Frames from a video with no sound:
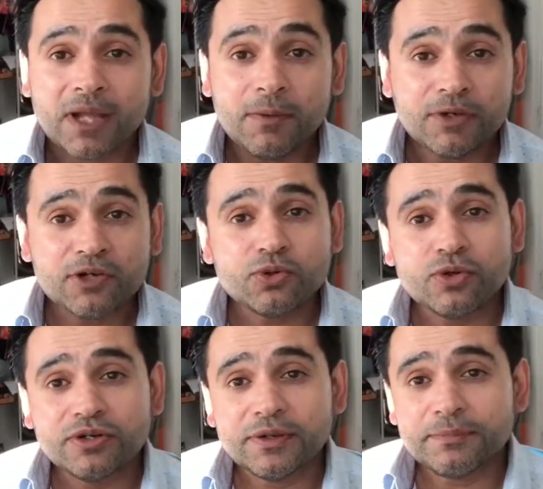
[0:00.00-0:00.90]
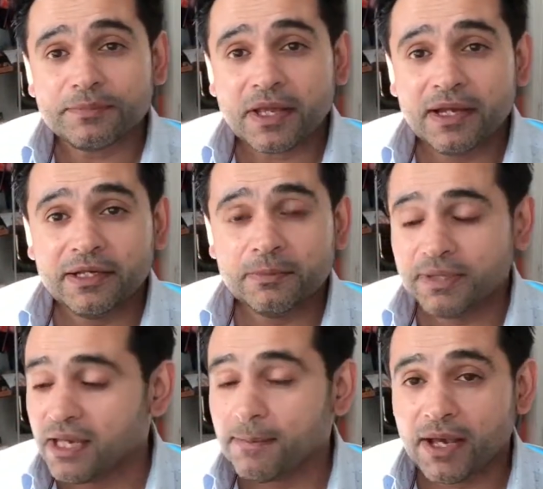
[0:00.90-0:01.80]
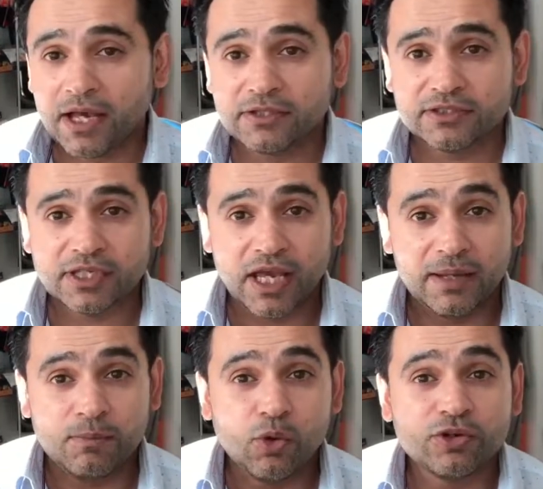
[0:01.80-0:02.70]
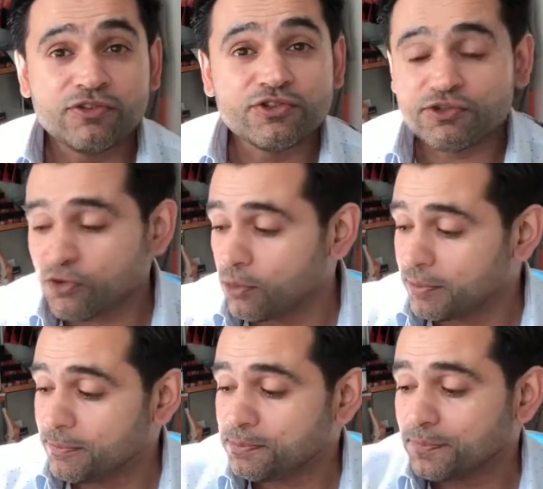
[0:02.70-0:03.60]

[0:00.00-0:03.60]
I'm going to talk a little bit about a Morton's neuroma.